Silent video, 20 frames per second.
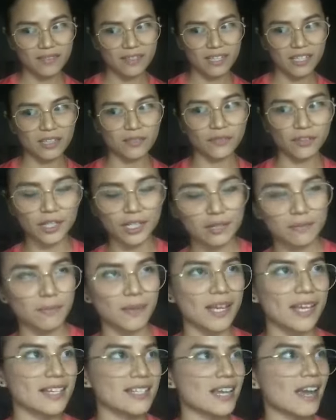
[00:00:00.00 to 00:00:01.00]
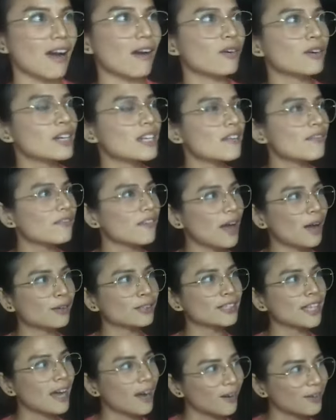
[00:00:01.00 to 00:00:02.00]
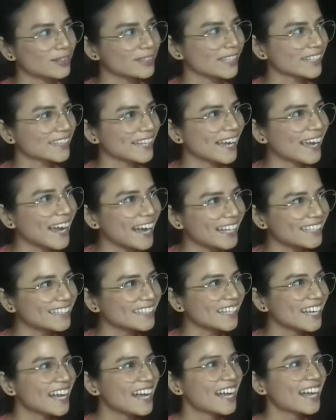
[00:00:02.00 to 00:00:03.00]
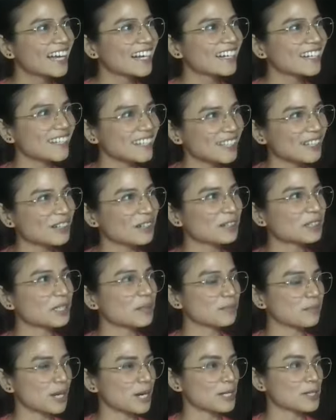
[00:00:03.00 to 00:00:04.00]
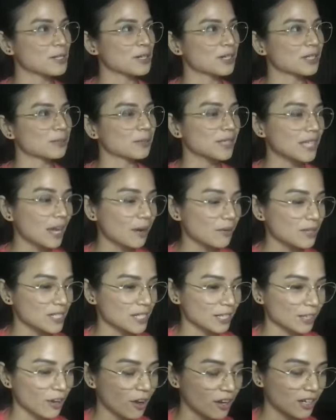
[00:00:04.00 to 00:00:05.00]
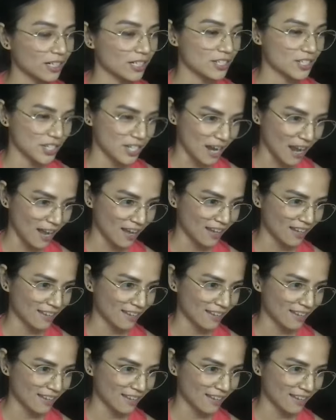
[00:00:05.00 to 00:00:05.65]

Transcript: in the first place, I only found out that I had clinical depression when I was in college na.